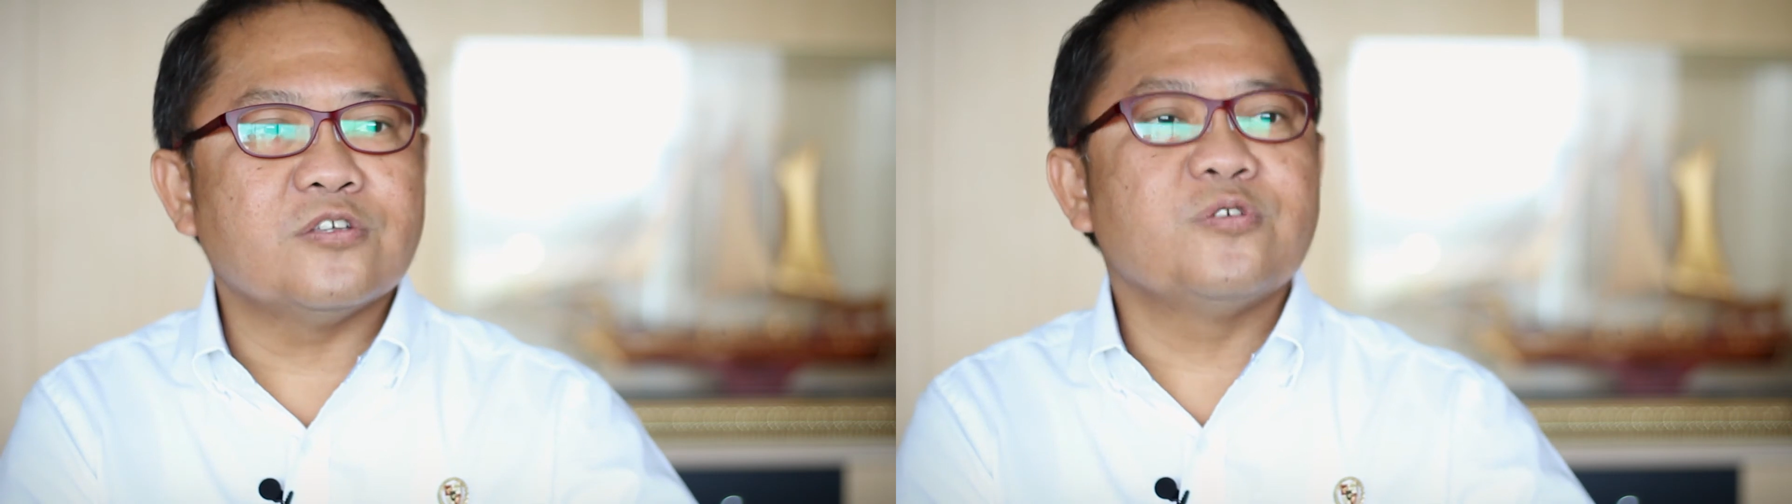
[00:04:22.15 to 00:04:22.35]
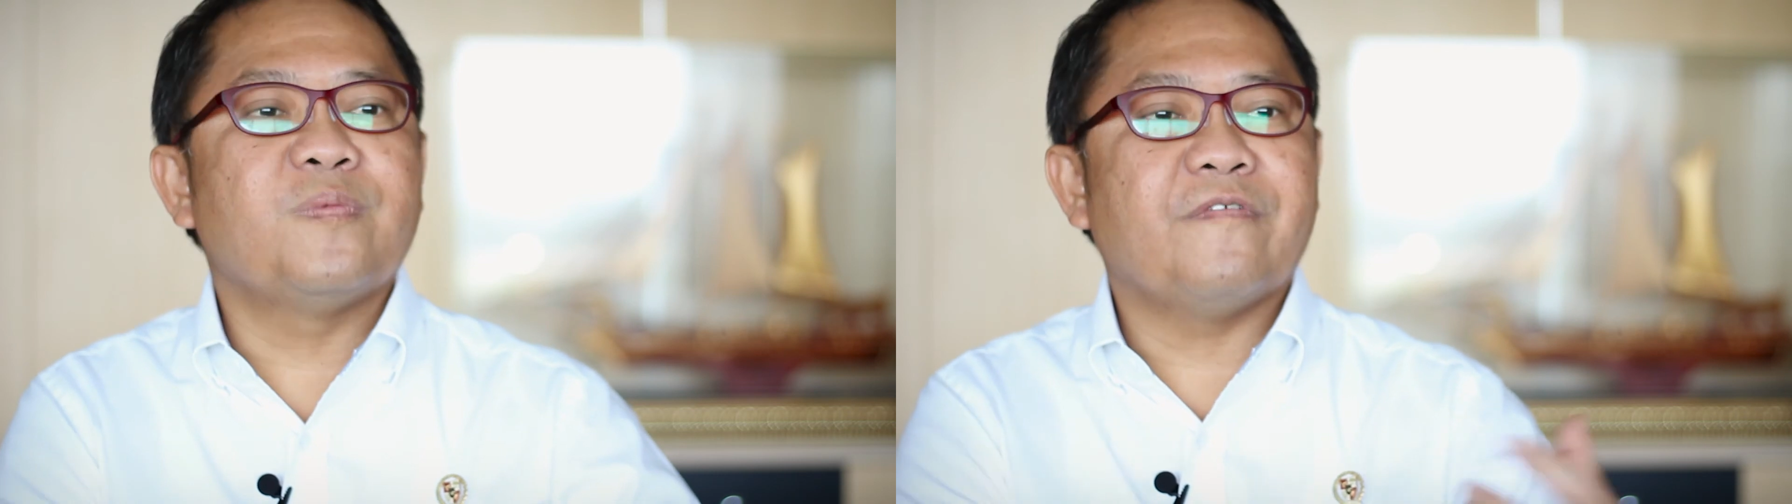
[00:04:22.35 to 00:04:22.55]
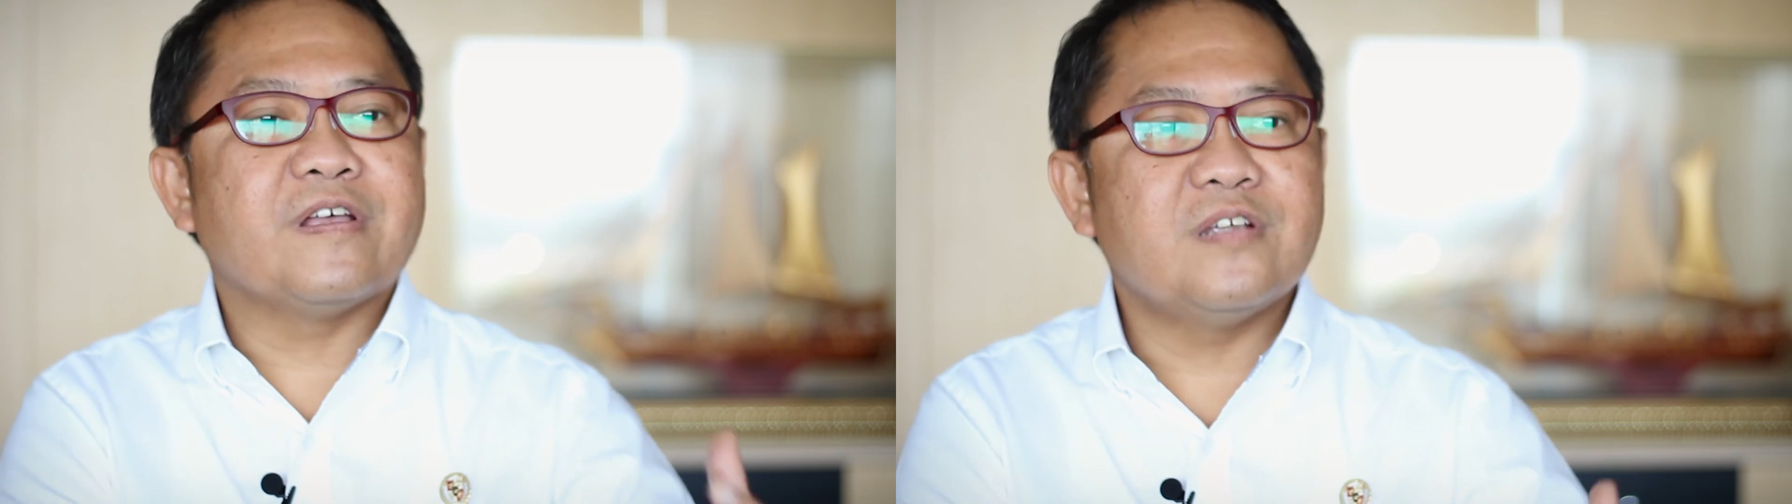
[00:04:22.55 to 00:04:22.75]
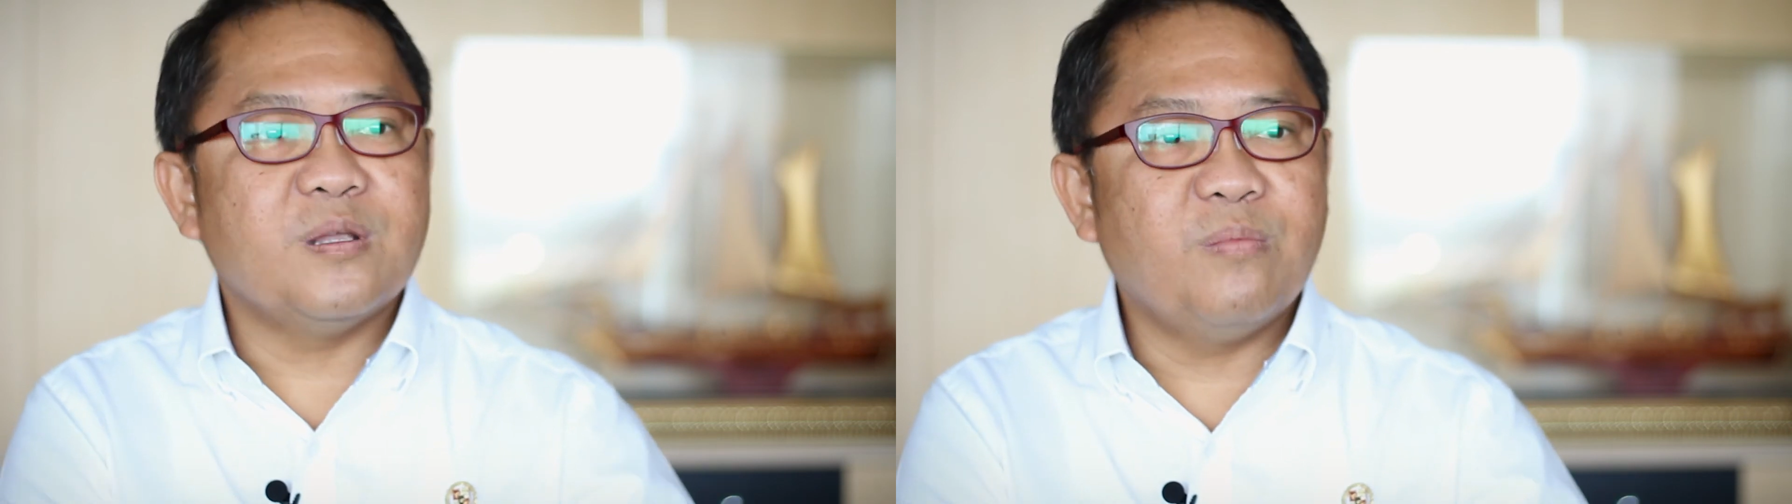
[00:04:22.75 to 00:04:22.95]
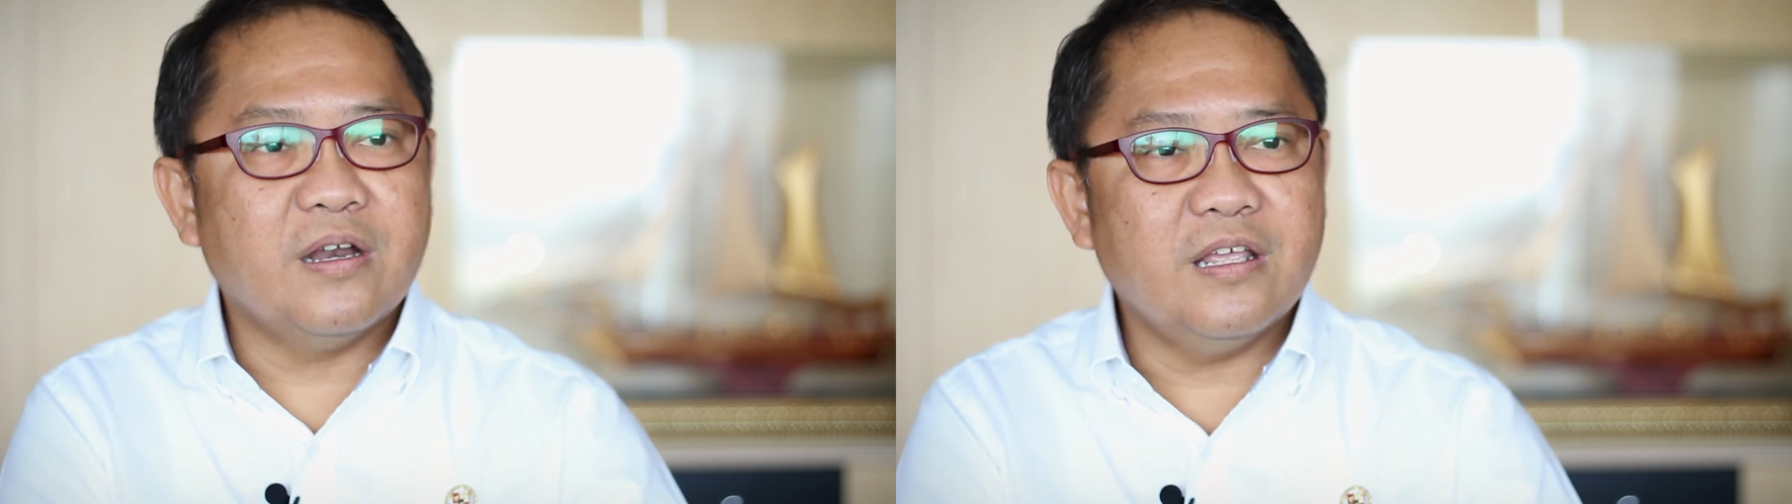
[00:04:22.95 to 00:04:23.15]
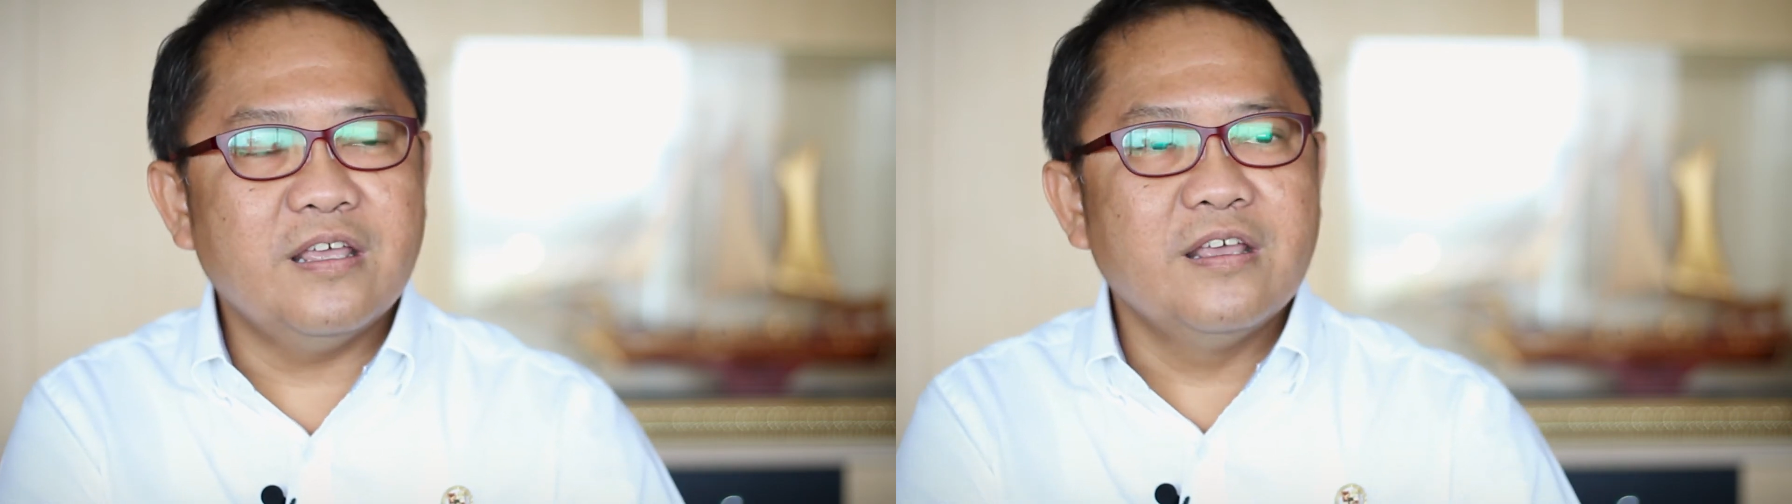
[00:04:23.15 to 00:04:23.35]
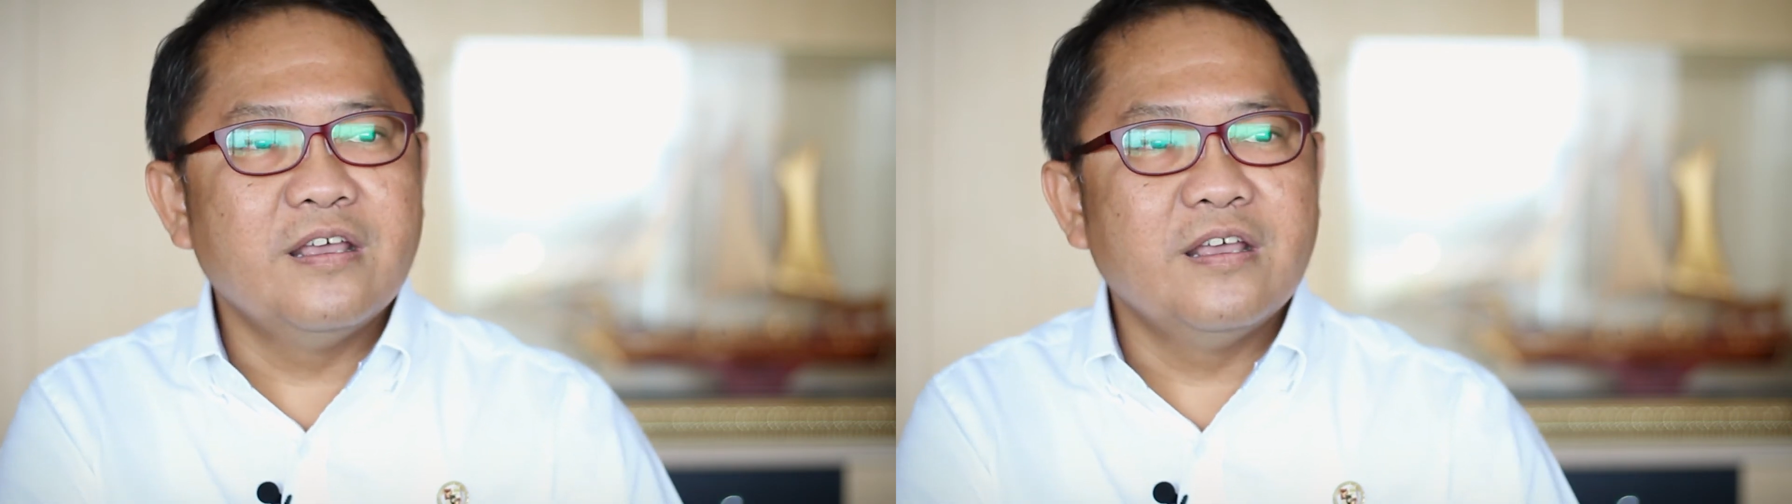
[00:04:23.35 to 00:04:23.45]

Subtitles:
Supervisory Body,